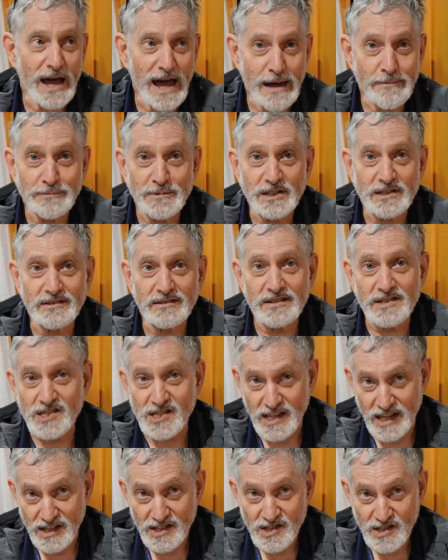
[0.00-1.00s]
Haptic
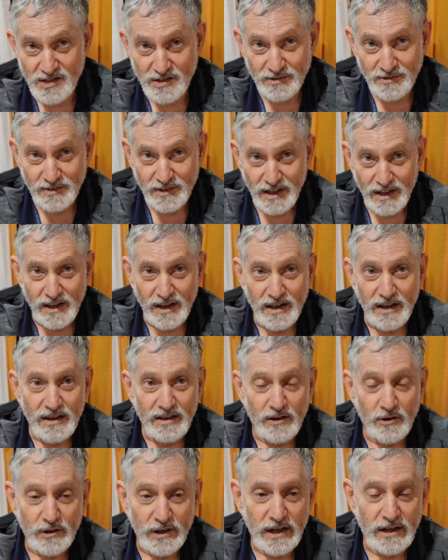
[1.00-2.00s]
Assist. Okay.
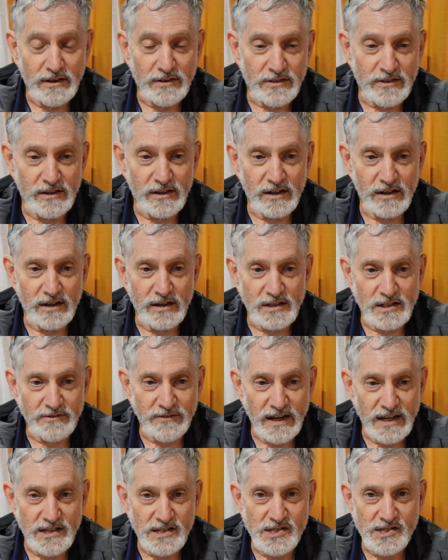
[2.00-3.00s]
Okay, the
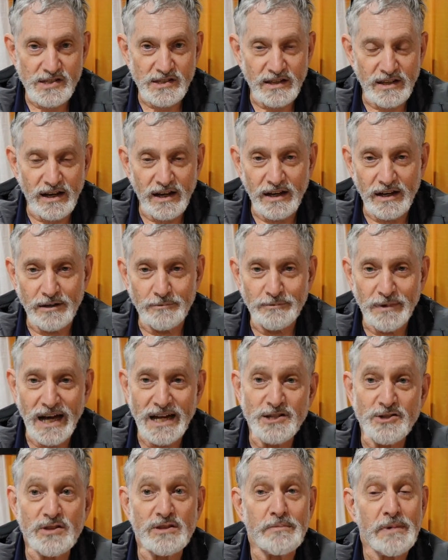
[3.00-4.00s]
device, um,
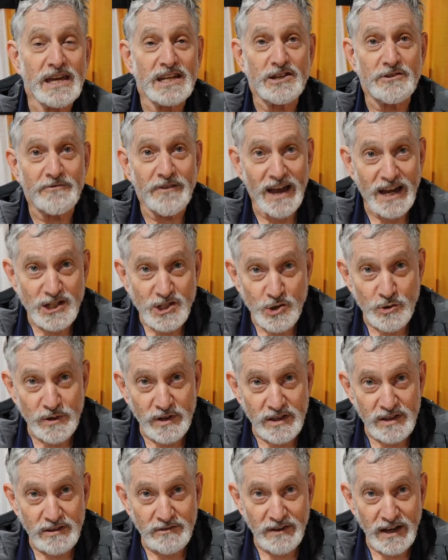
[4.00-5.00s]
I do the
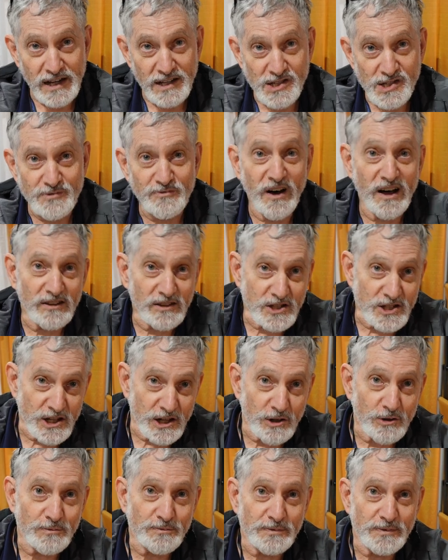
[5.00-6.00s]
manufacturing of the device,
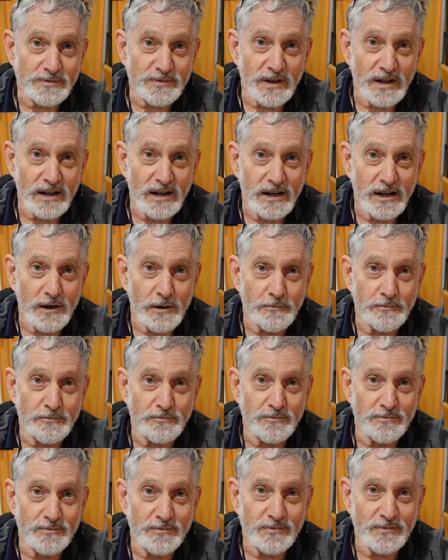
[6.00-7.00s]
volunteer. All right.
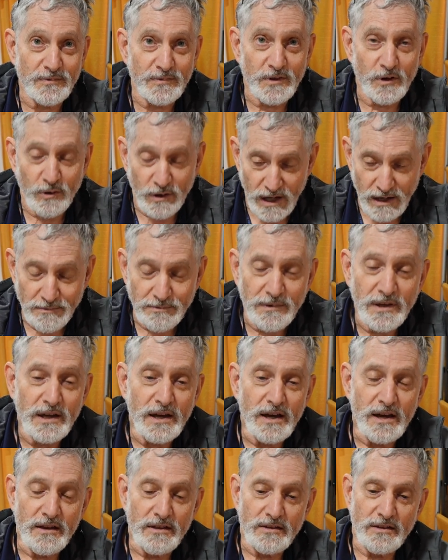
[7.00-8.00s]
Uh, sure. Okay.
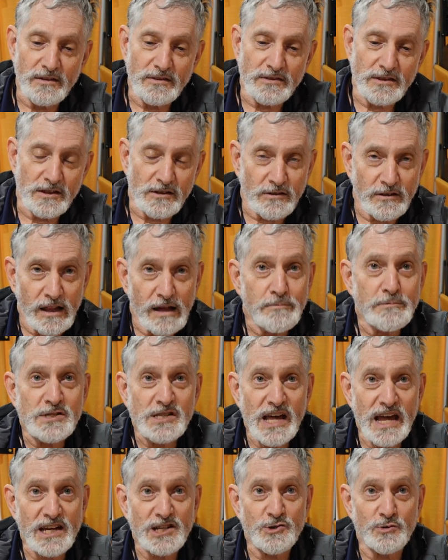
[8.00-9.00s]
The club
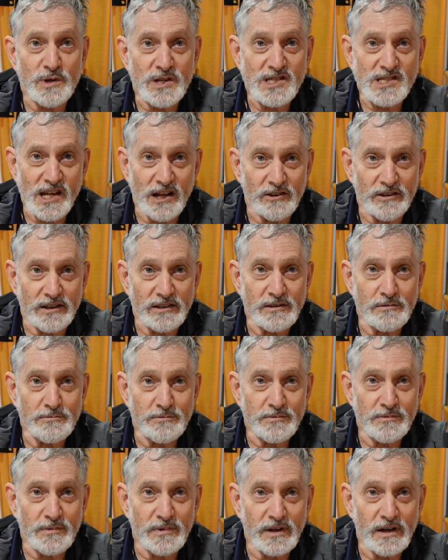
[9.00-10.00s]
is actually selling
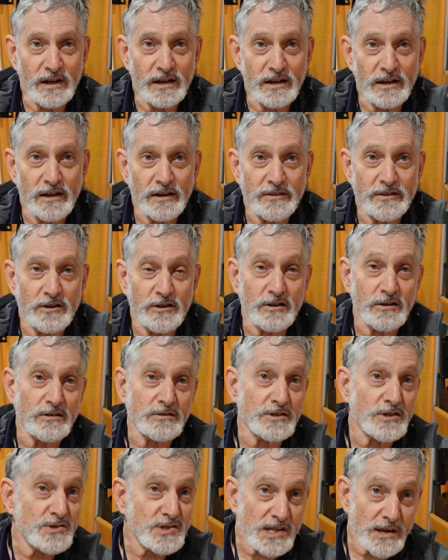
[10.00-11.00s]
them. Uh, they're
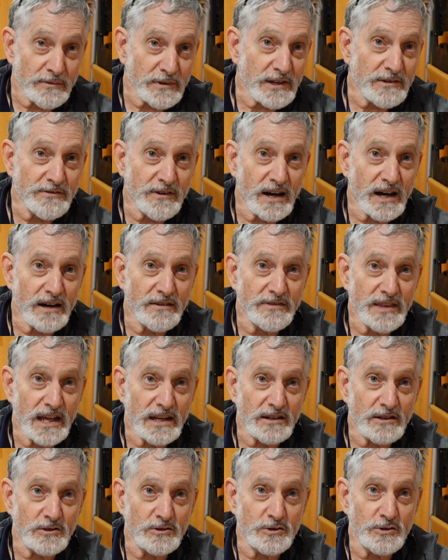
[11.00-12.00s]
275
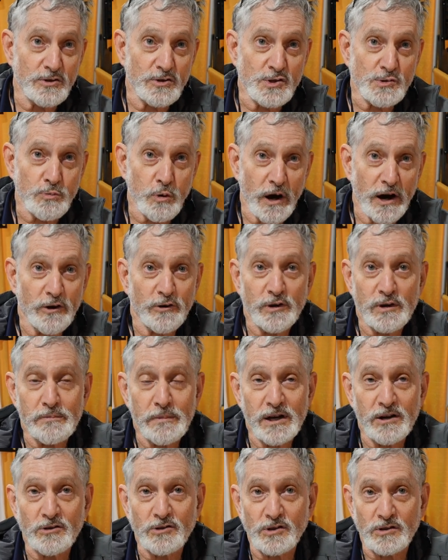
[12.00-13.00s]
That includes priority
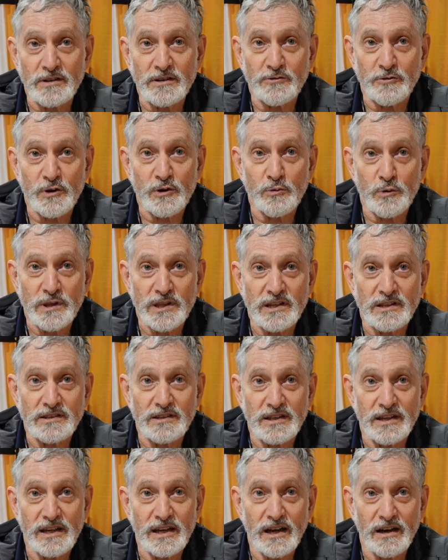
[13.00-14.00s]
mail delivery within
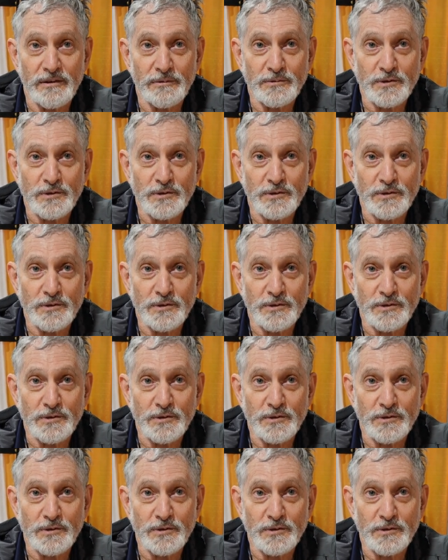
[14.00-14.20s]
the uh,